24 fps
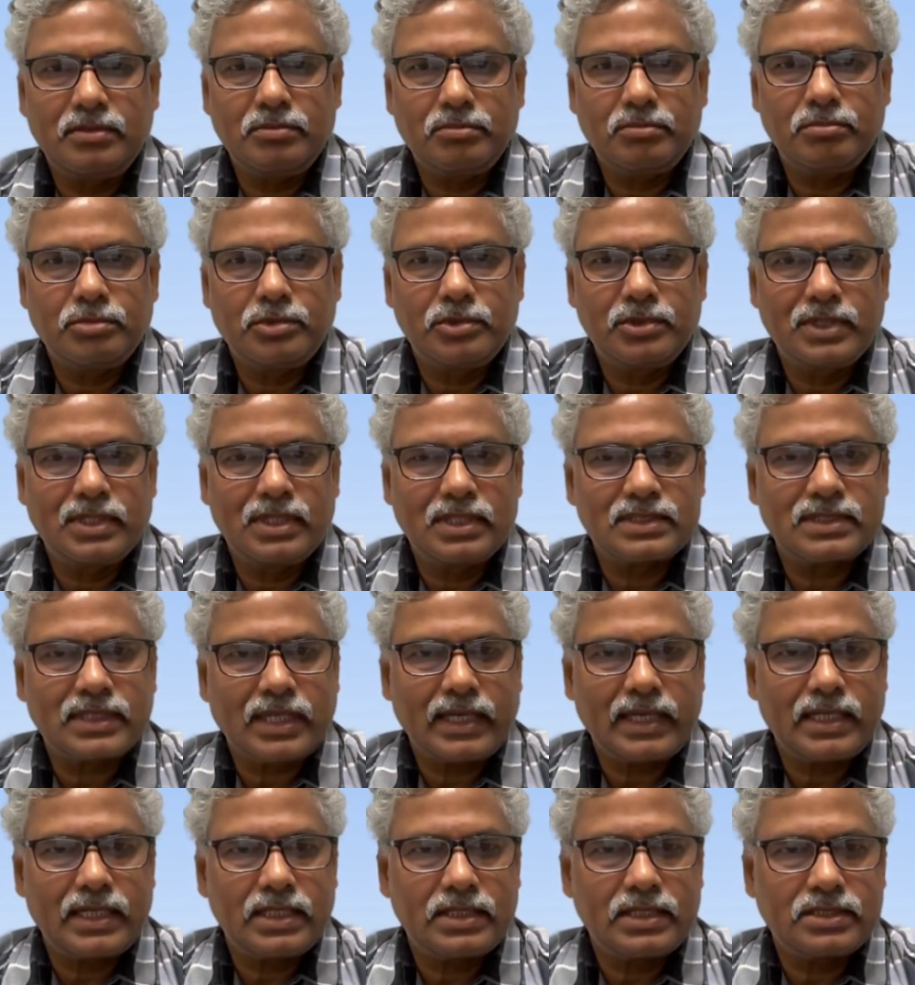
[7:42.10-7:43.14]
put the
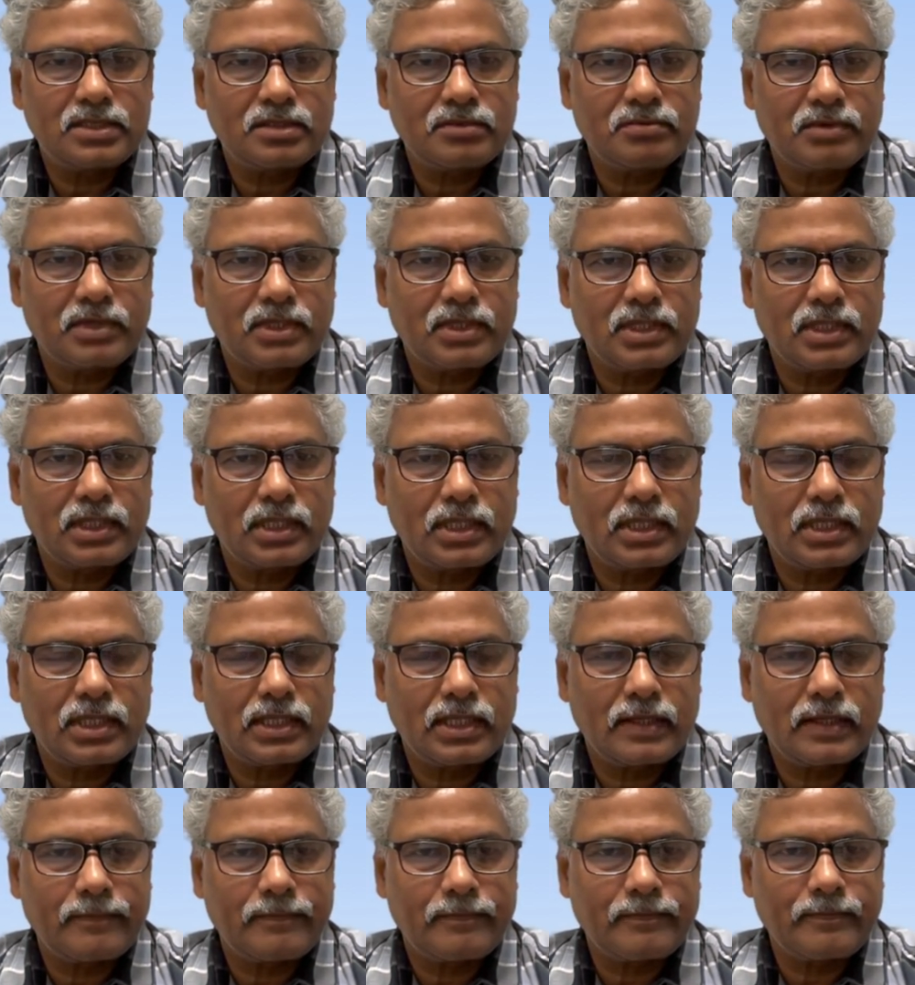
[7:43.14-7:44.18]
citation for that
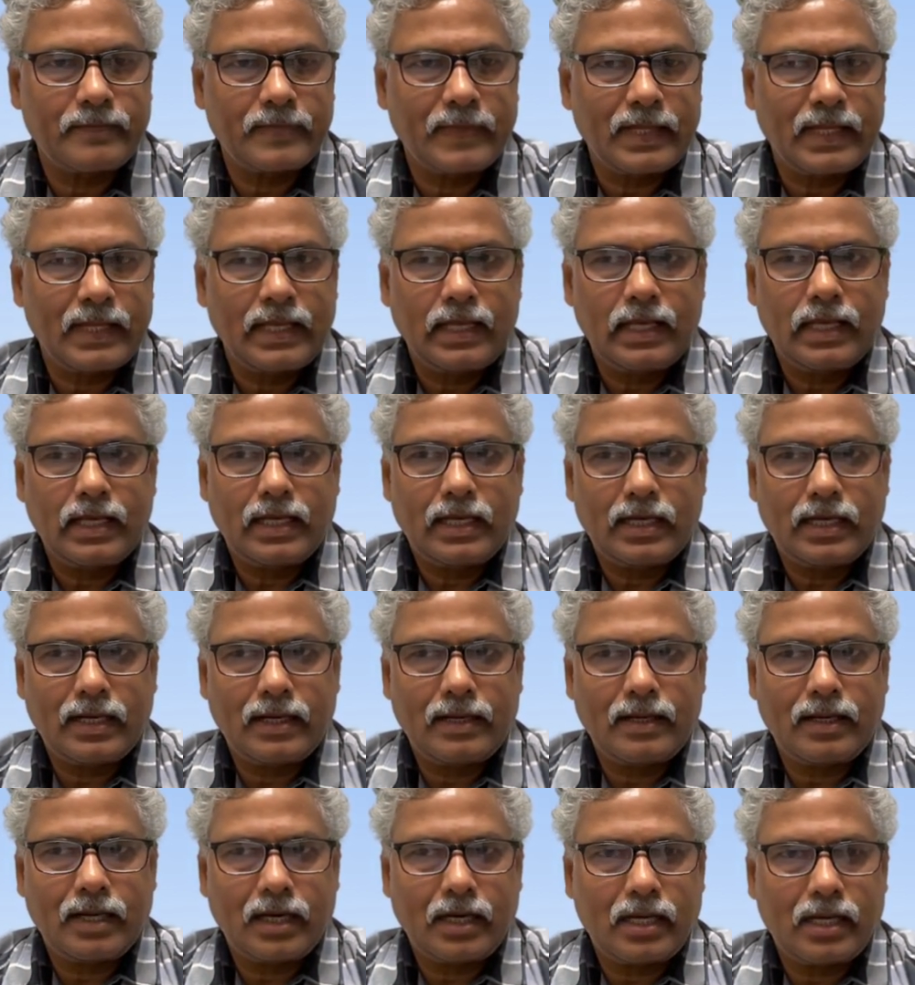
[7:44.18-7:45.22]

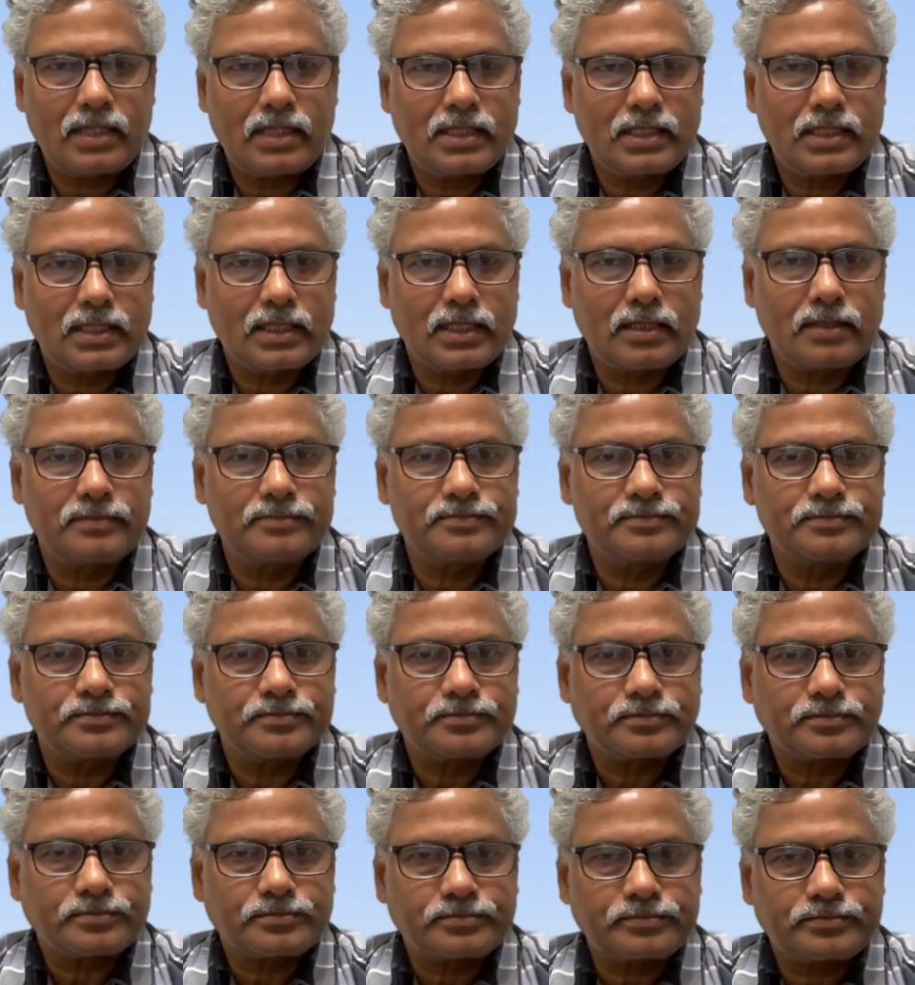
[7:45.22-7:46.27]
article.
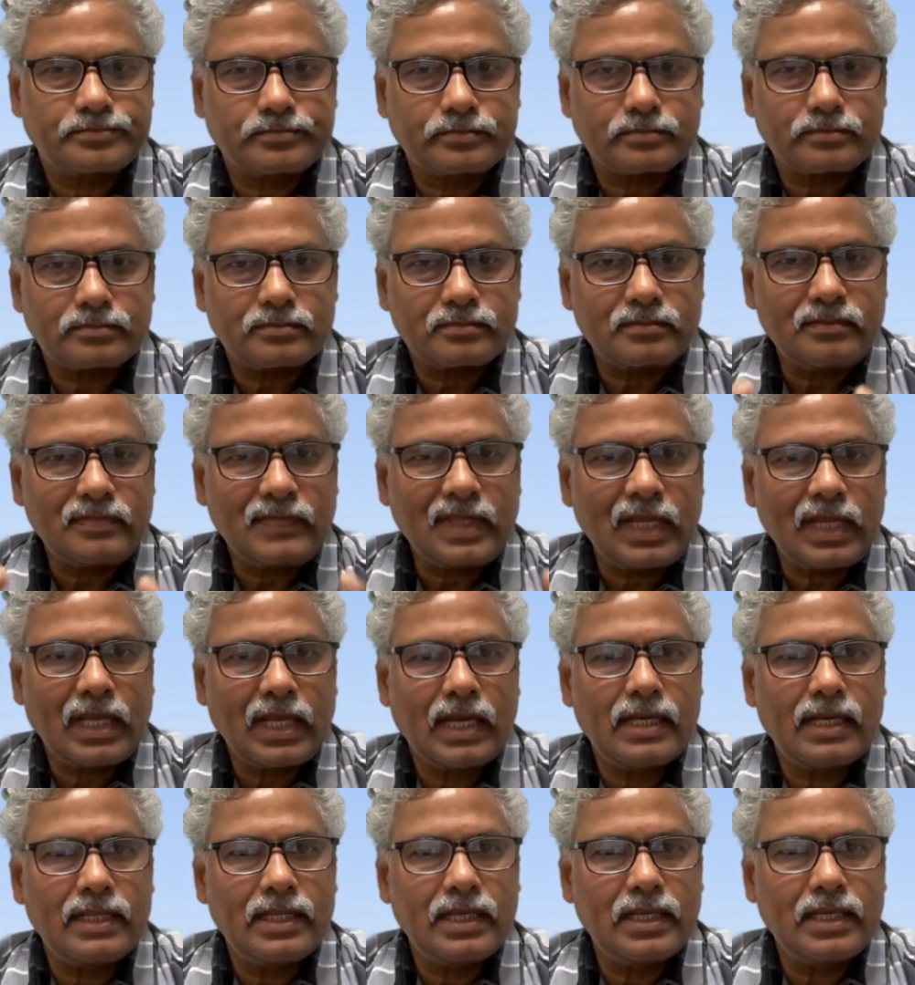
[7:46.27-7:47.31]

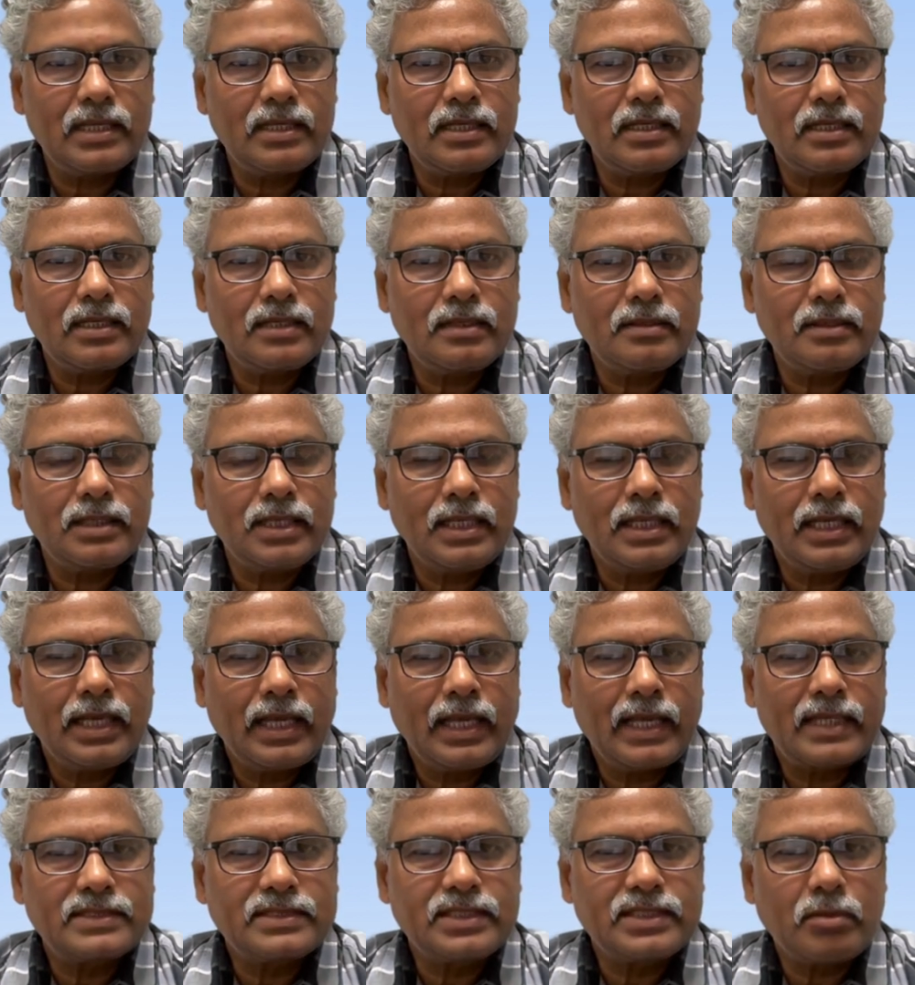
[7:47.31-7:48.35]
And then
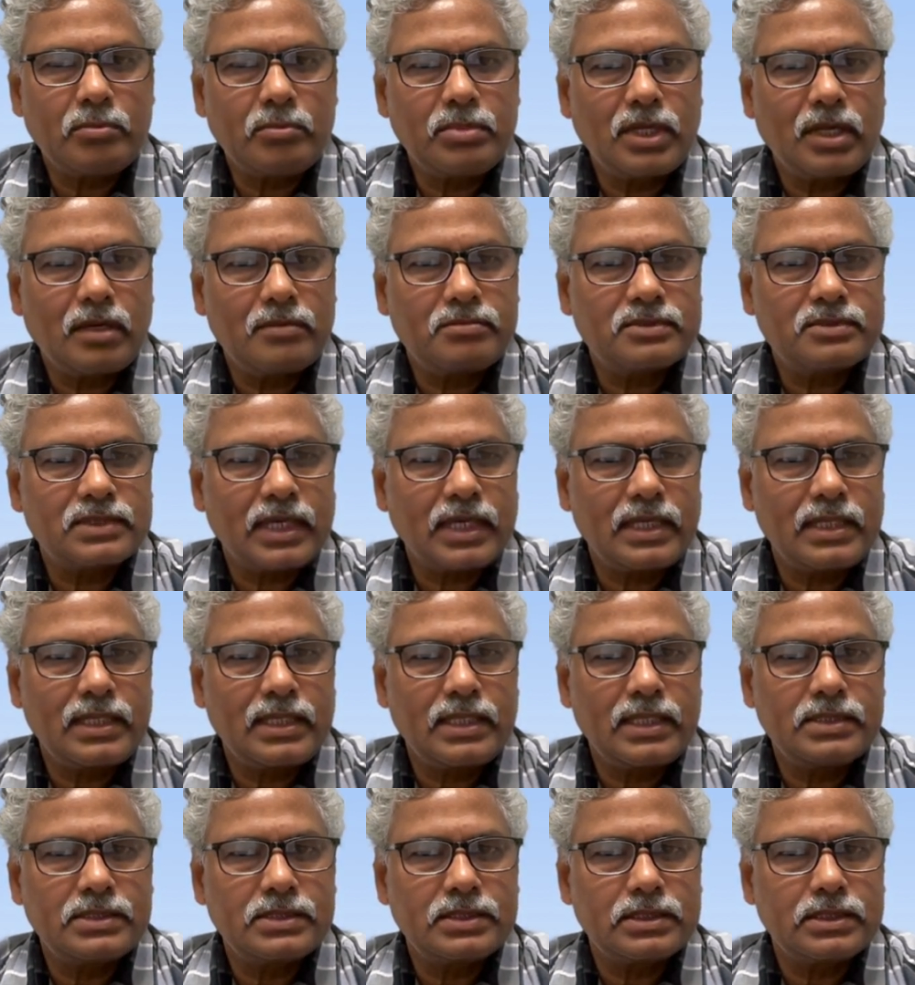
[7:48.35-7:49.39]
example of
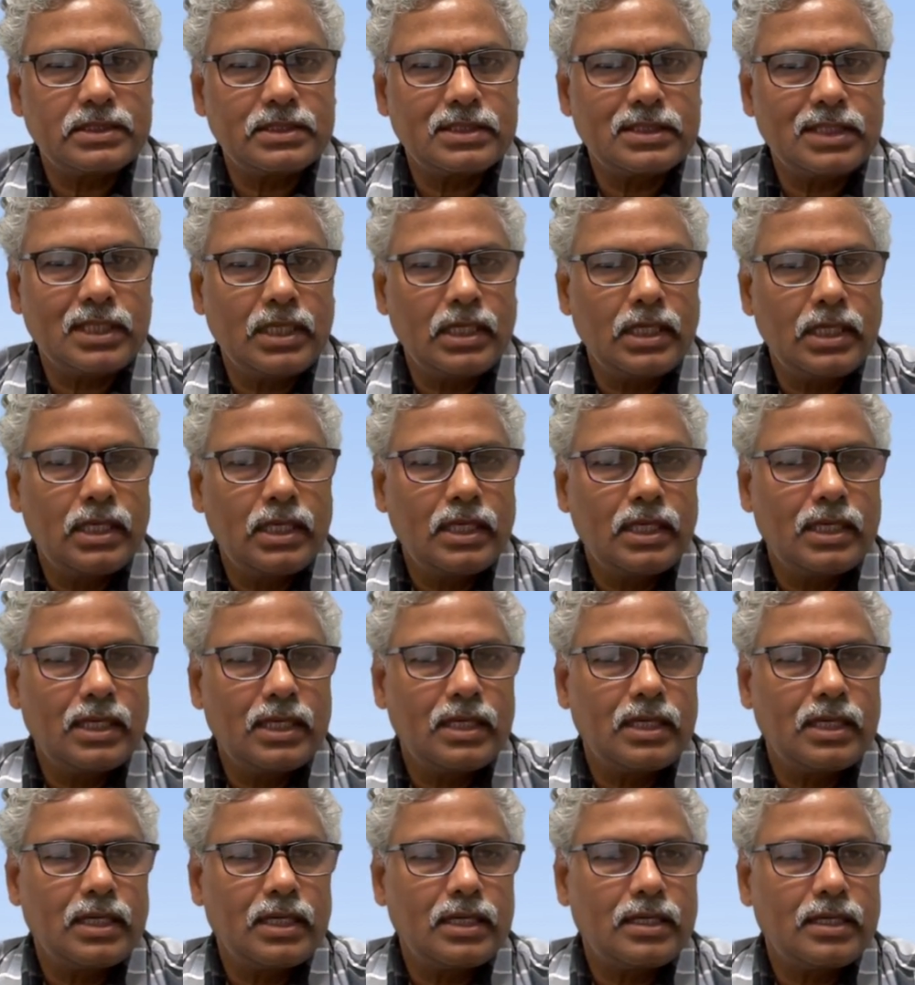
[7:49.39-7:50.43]
citation
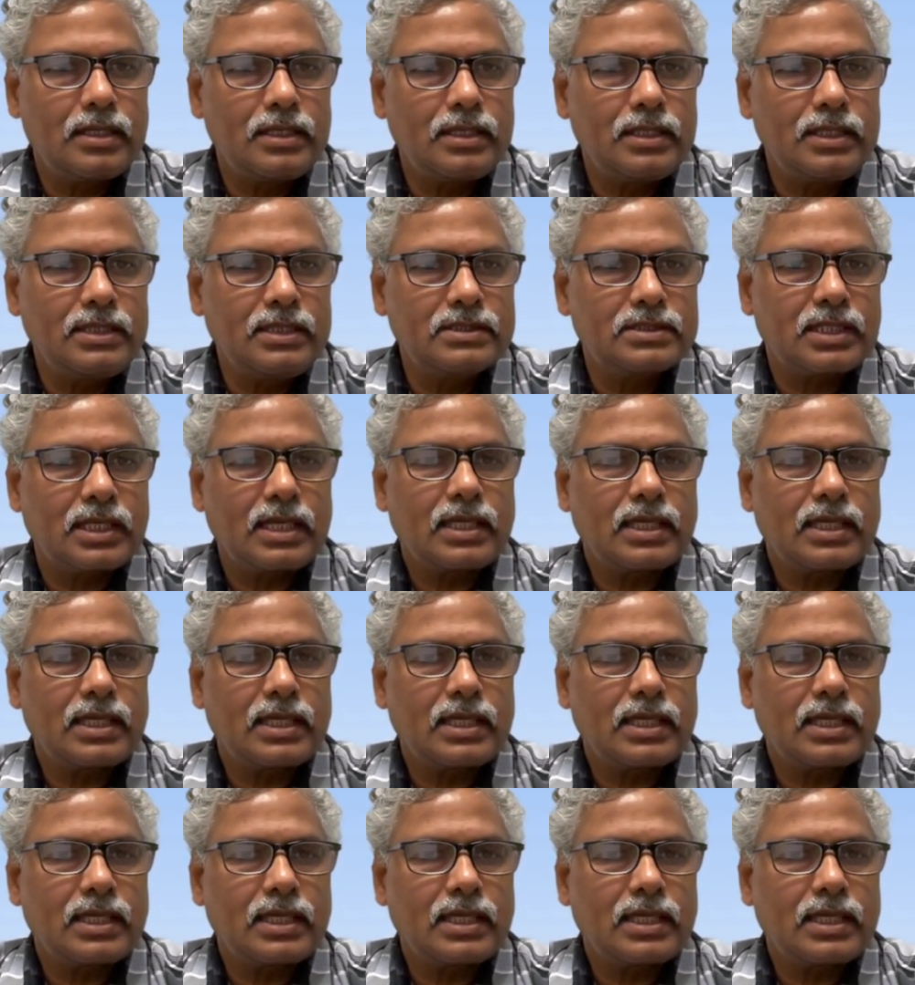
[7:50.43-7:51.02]
is